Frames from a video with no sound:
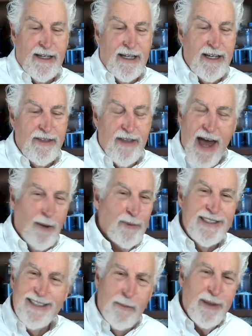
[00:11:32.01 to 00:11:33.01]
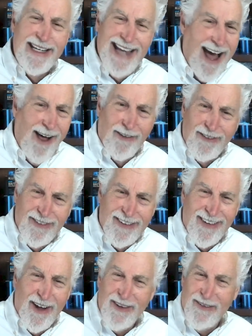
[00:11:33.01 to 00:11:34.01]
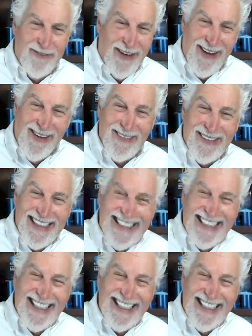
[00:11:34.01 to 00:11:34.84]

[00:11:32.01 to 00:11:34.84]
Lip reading: he thought I was somebody else on the phone.